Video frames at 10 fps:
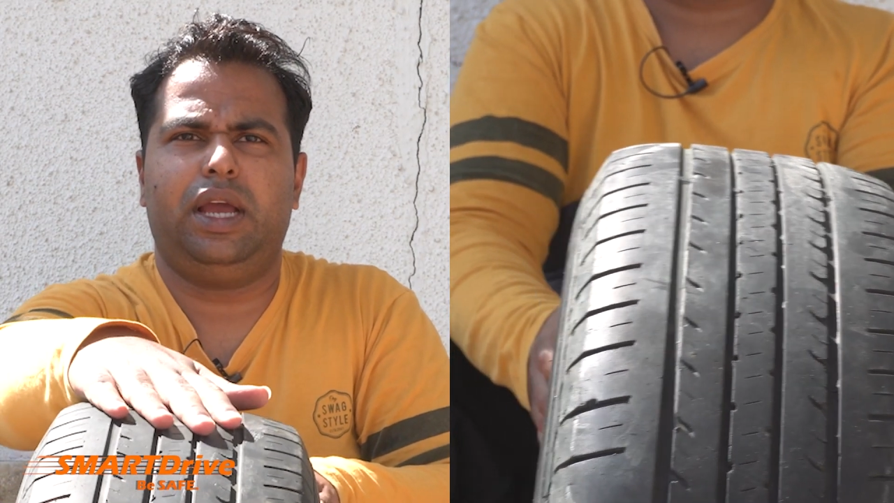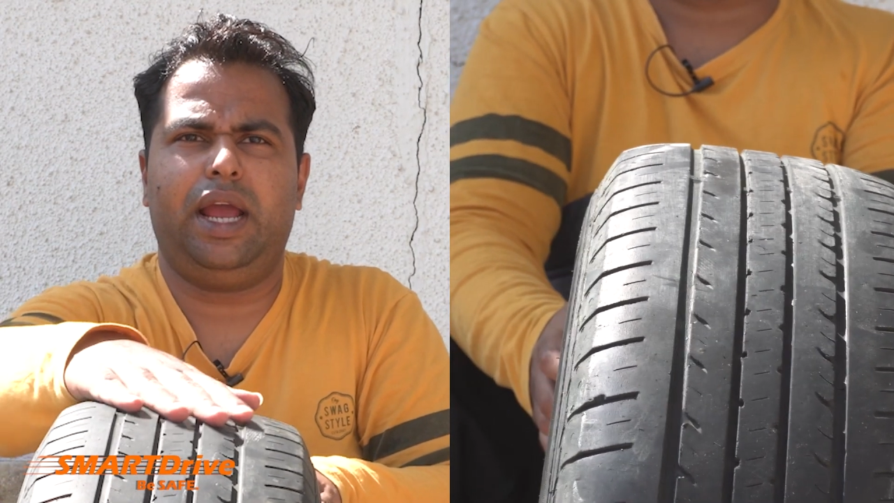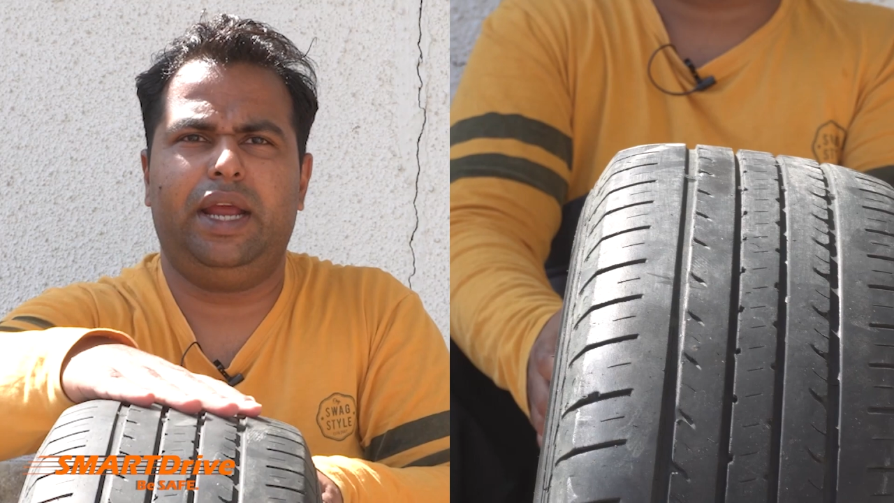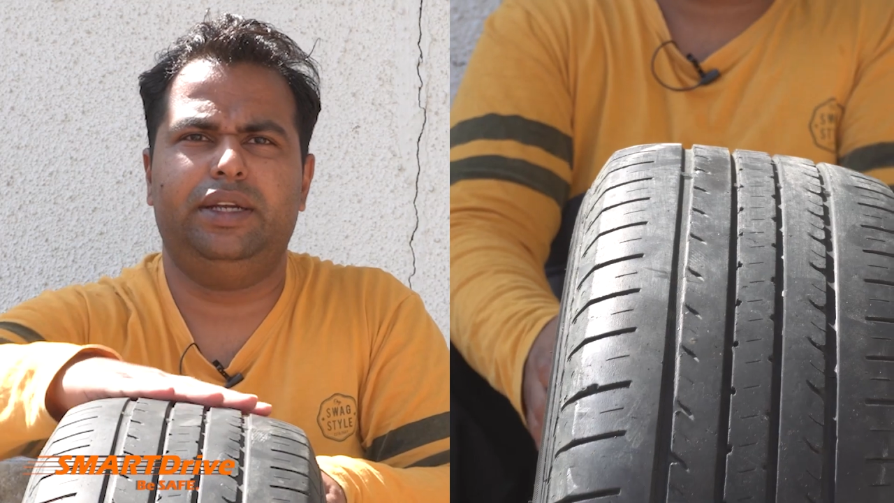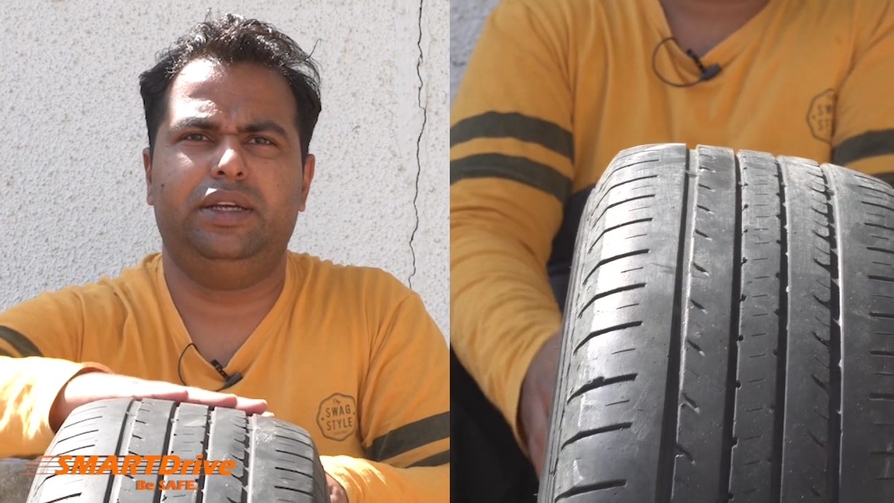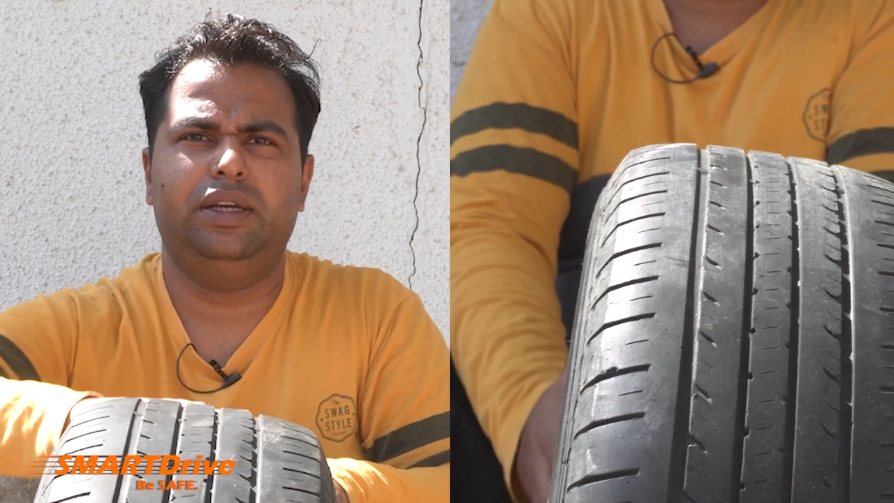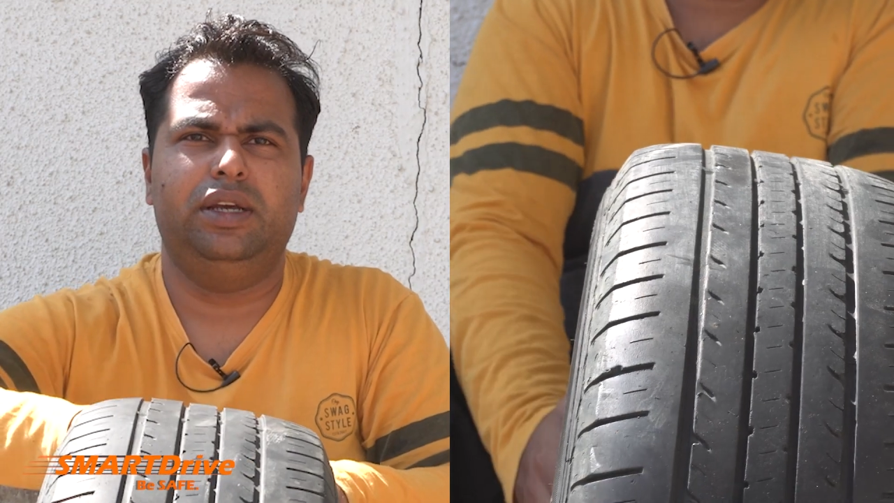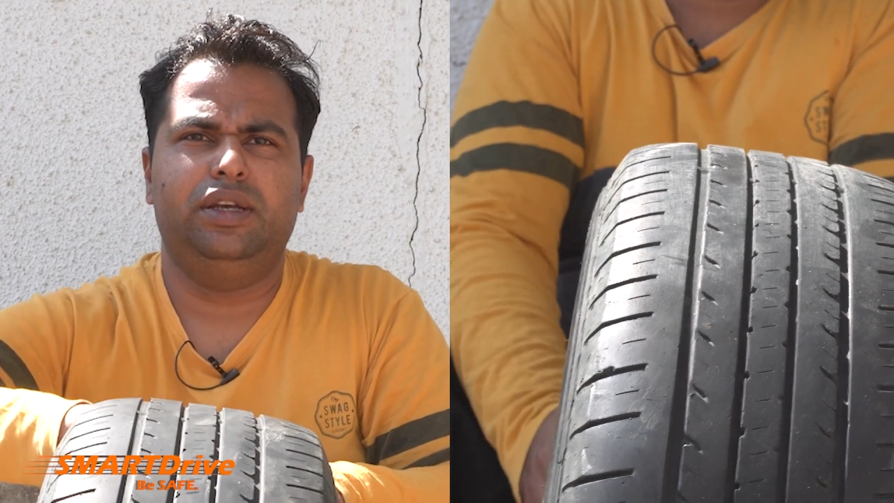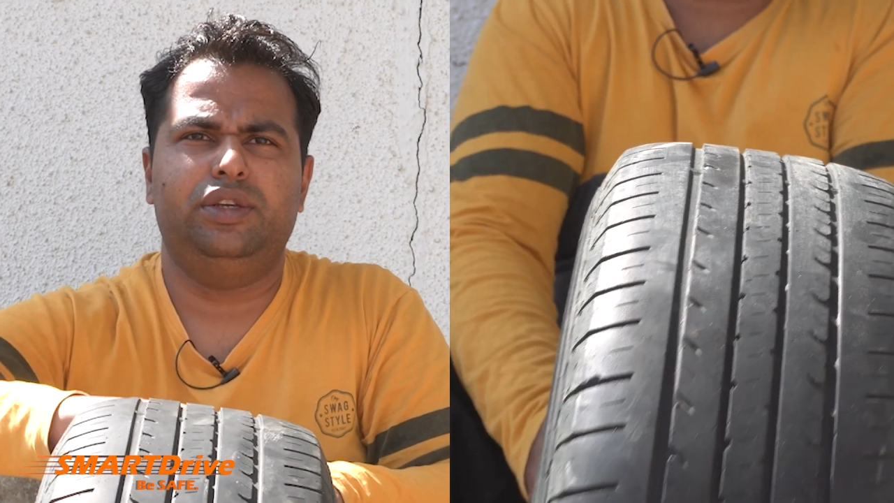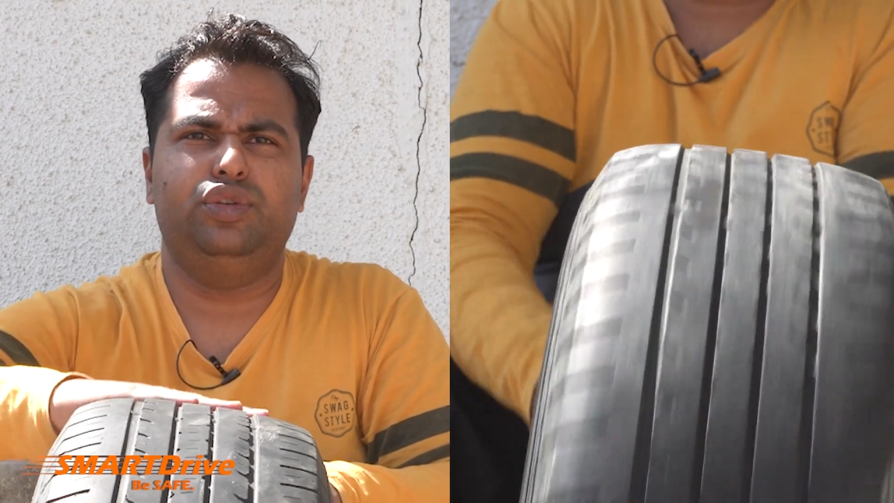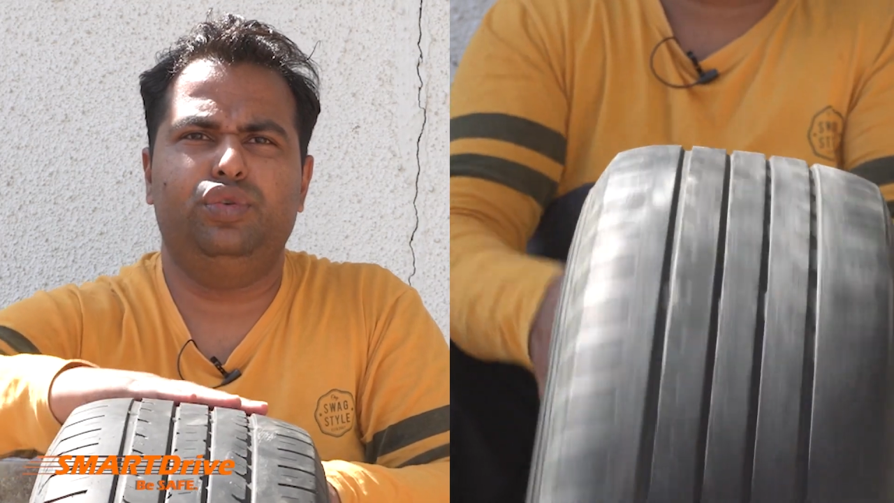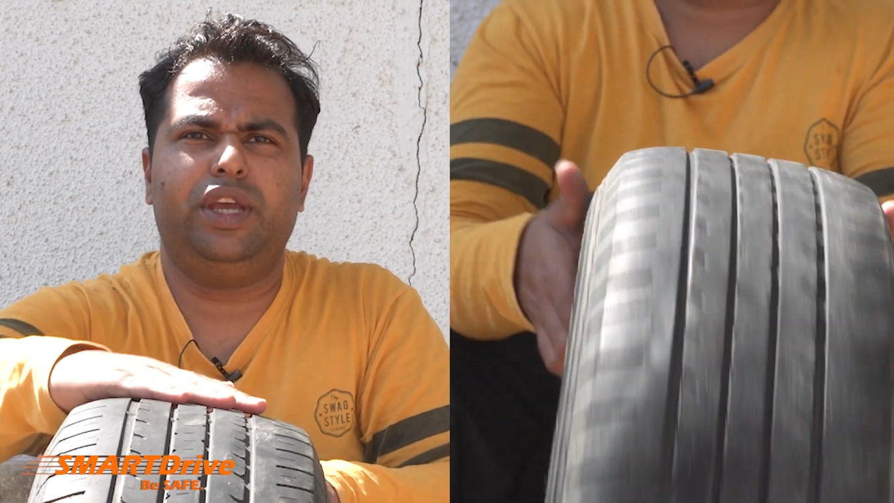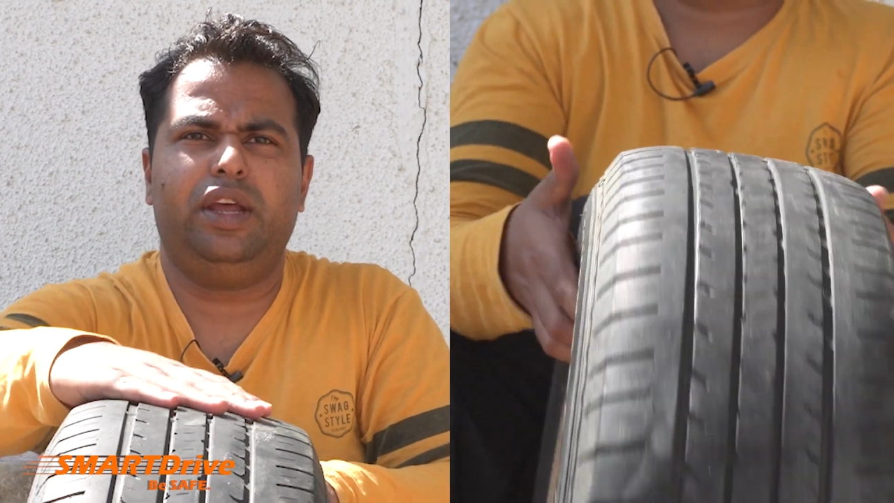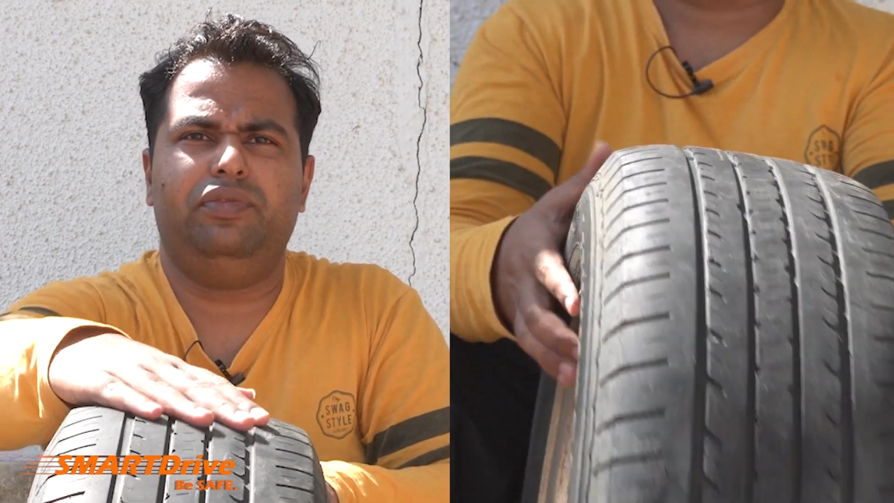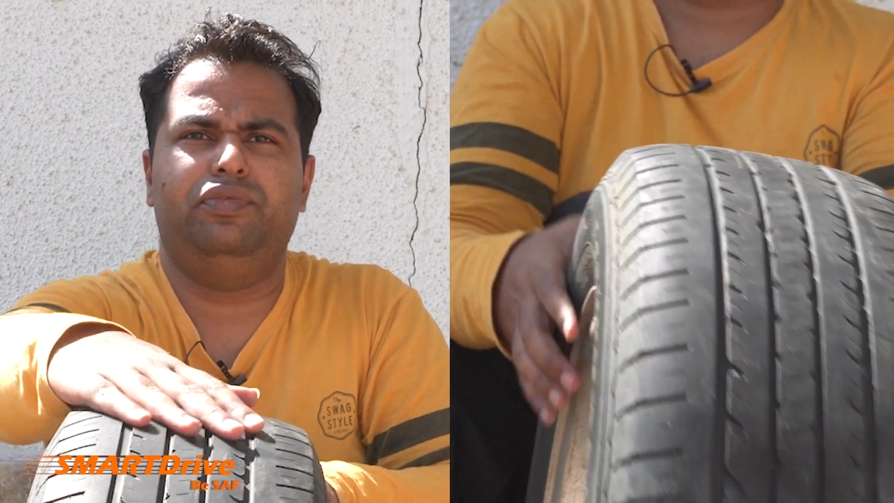and you can